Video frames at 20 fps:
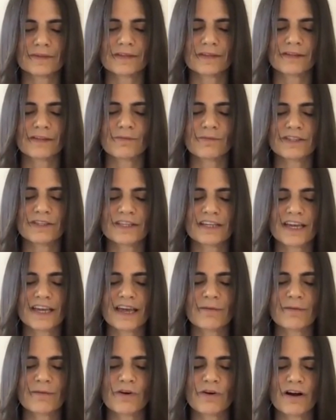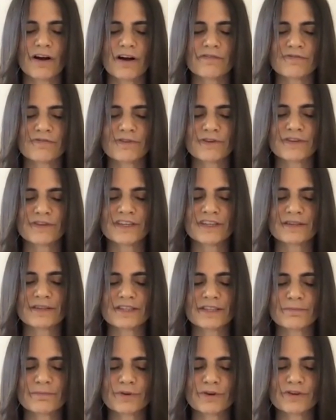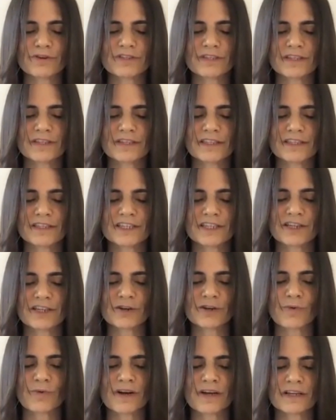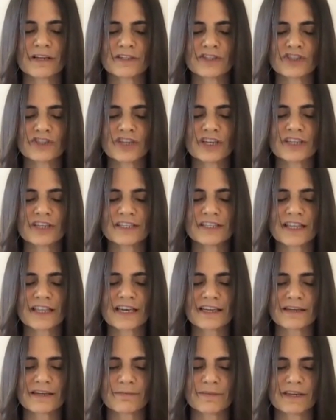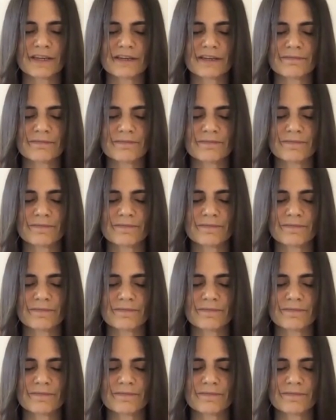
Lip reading: And then once again, we'll offer this person, this dear one, just like me.